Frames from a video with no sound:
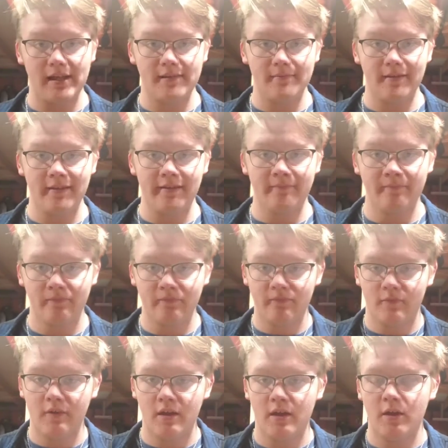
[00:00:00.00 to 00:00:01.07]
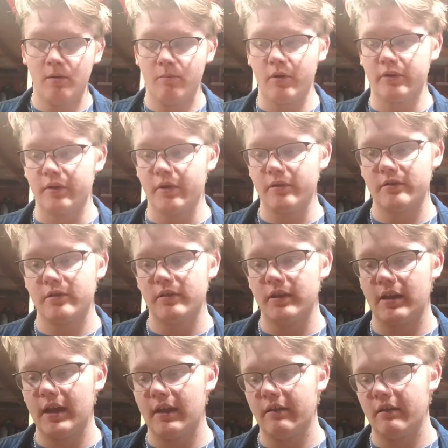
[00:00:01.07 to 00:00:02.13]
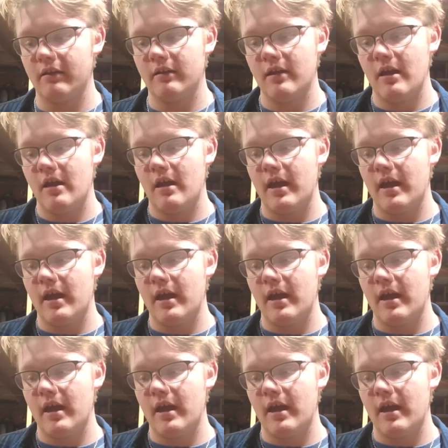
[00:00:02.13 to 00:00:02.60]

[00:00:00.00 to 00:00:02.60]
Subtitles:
blacksmithing. Put those two together.